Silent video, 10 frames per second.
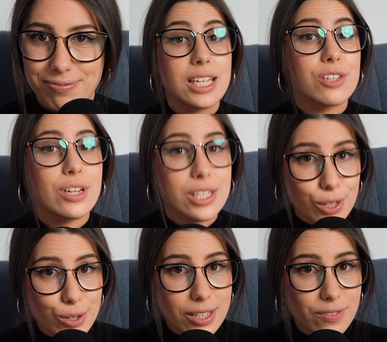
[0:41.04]
These are
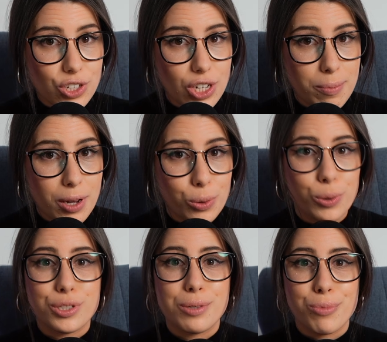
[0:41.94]
exclusive to JBL
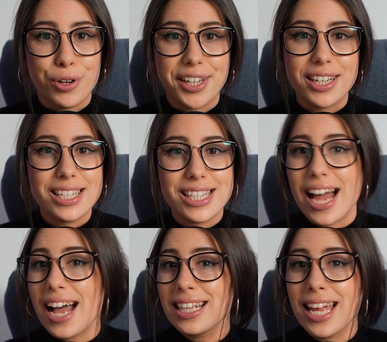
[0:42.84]
Quantum products,
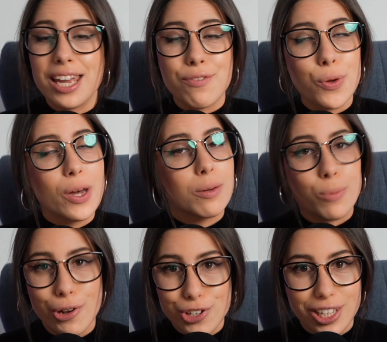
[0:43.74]
and they give you an
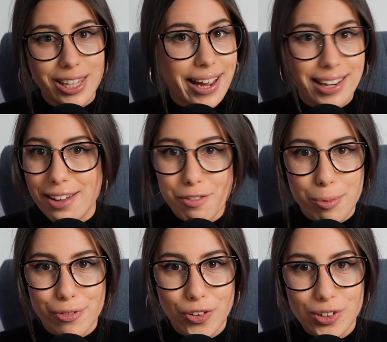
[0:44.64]
immersion like never
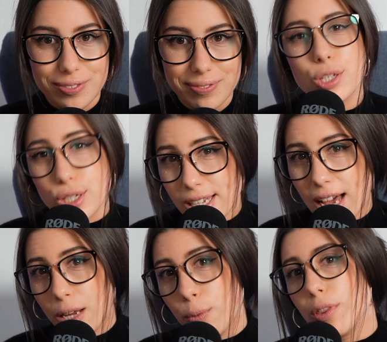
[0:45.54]
before. So
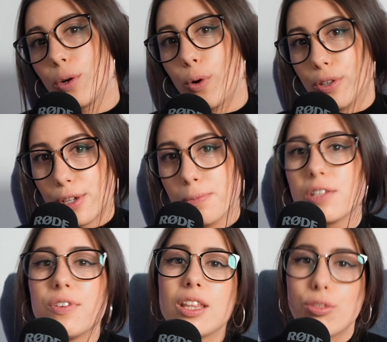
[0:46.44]
starting with the Quantum Sphere